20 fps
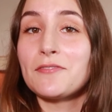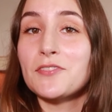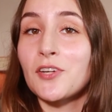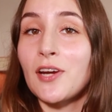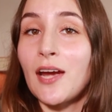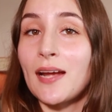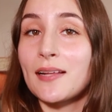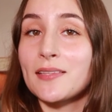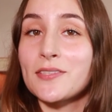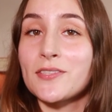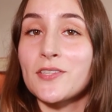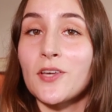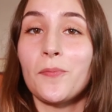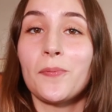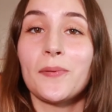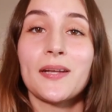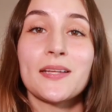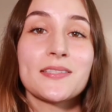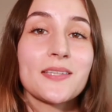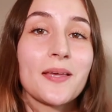to crack this
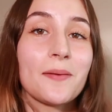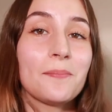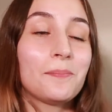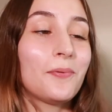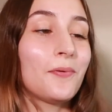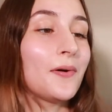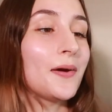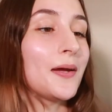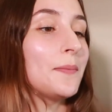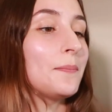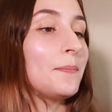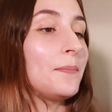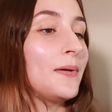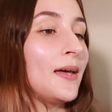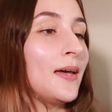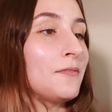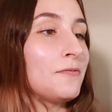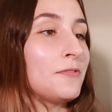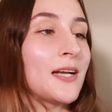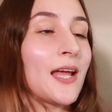open at some point,
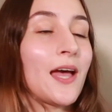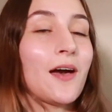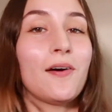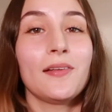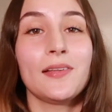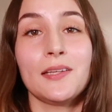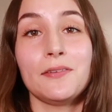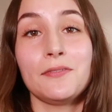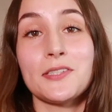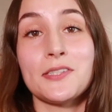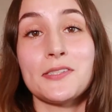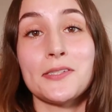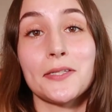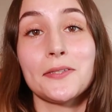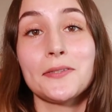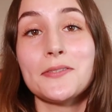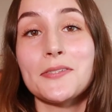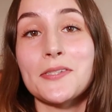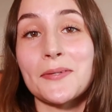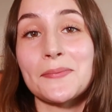but for now I'll leave it
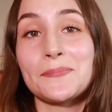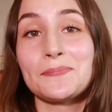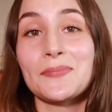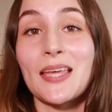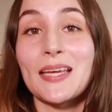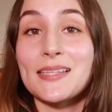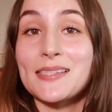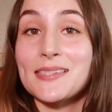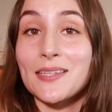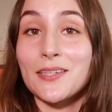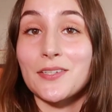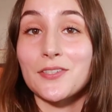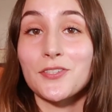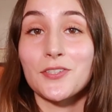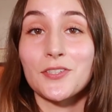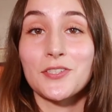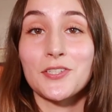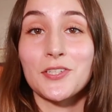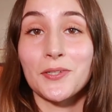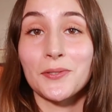sealed. So,
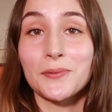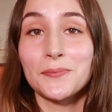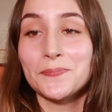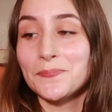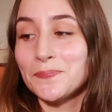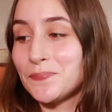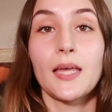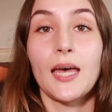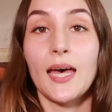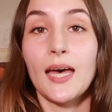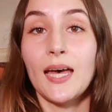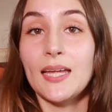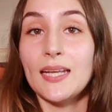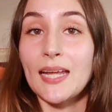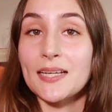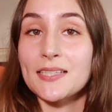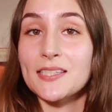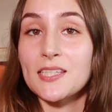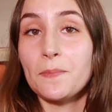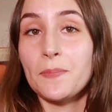Sinister 2.
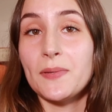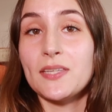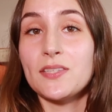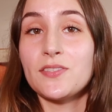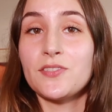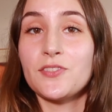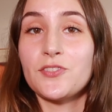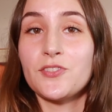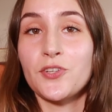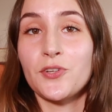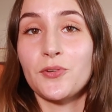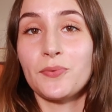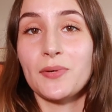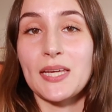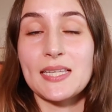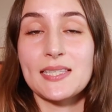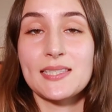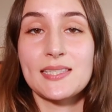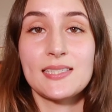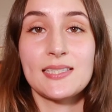Next up is
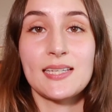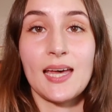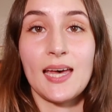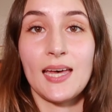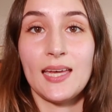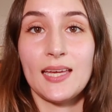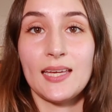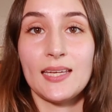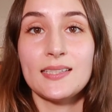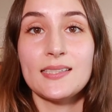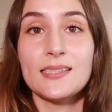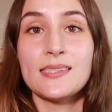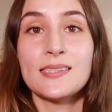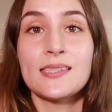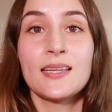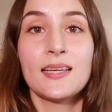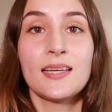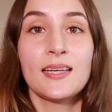Turistas.